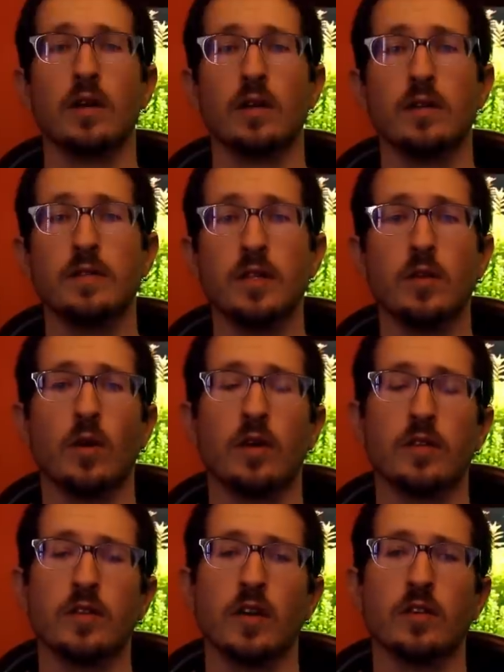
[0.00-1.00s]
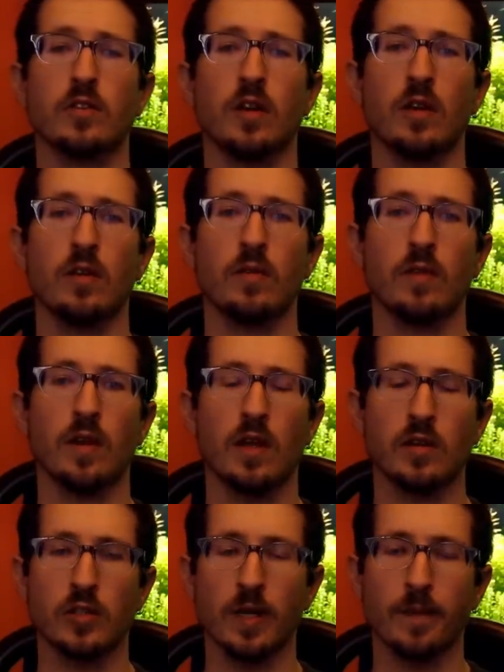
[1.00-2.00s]
to continue our discussion on
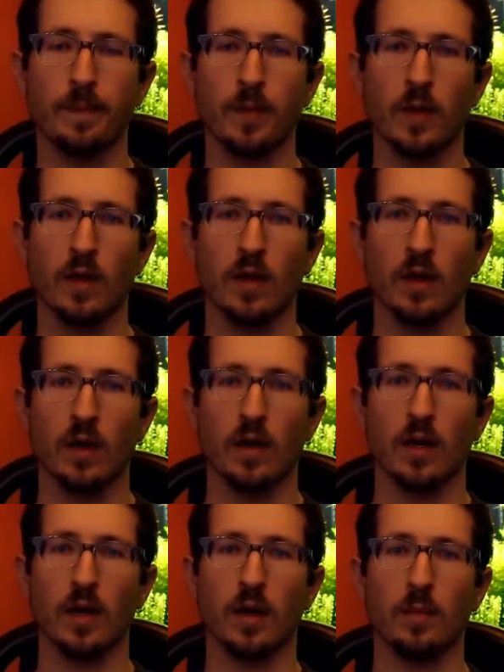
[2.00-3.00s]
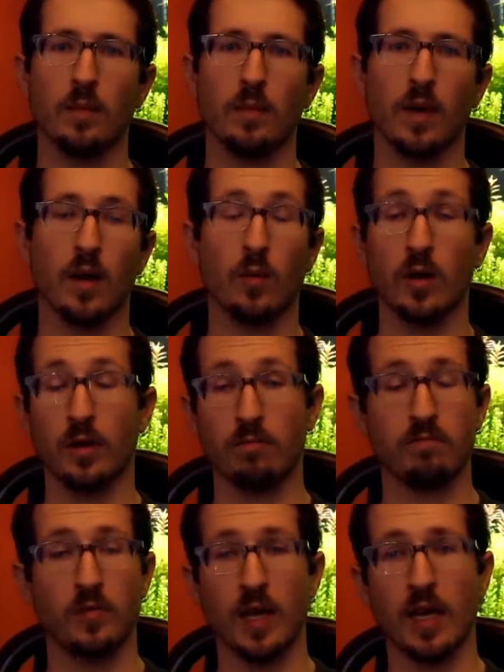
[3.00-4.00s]
euthanasia. I want
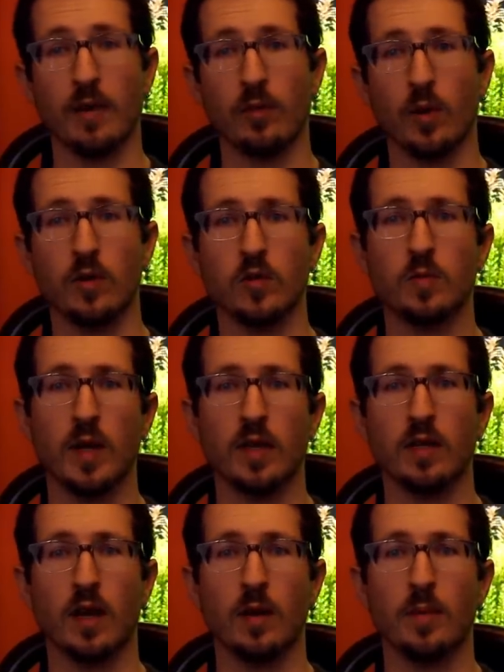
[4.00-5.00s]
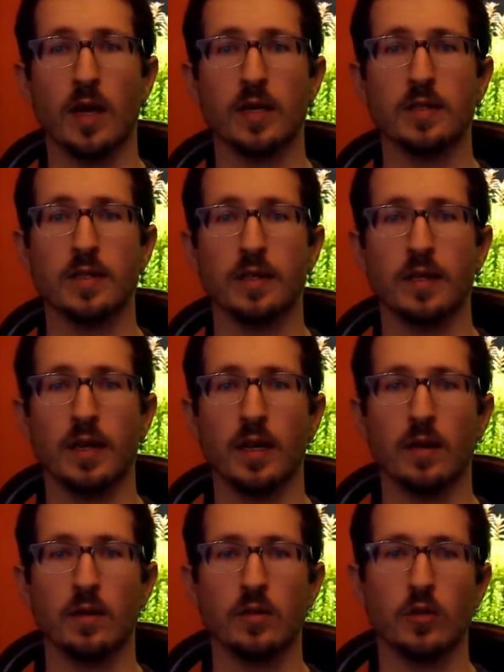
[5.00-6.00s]
to thank everyone who's made comments
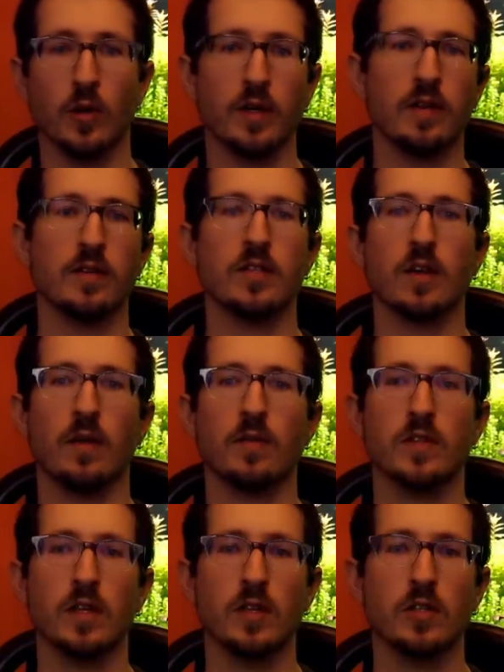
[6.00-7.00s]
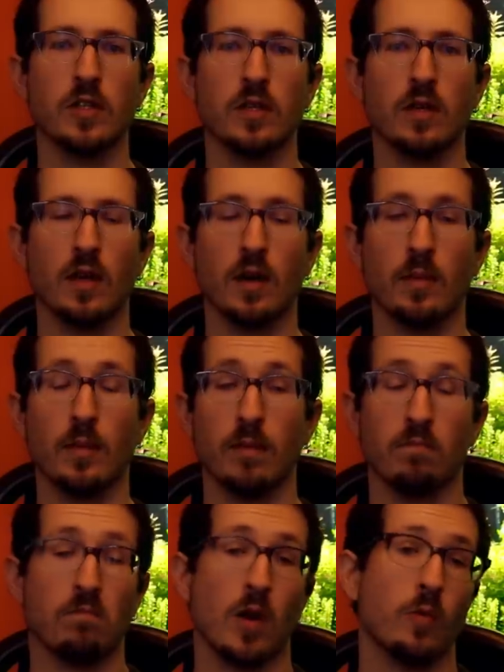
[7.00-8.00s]
and joined in this conversation.
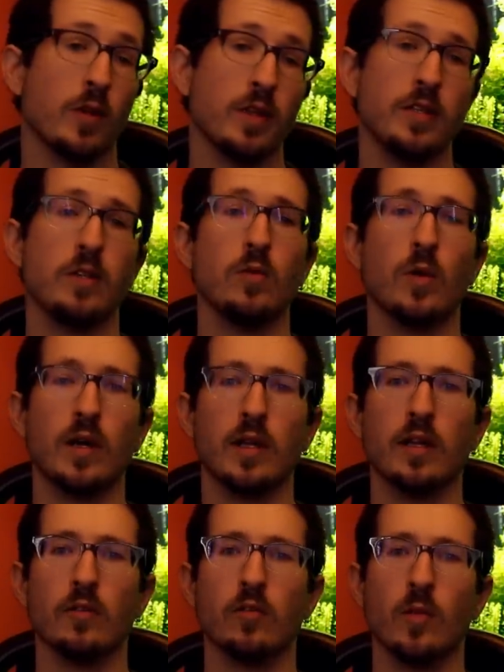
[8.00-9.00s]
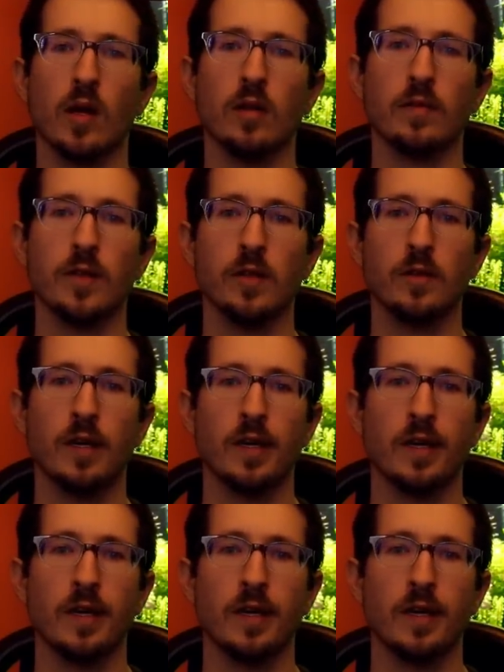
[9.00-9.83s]
I really do want to hear from all of you,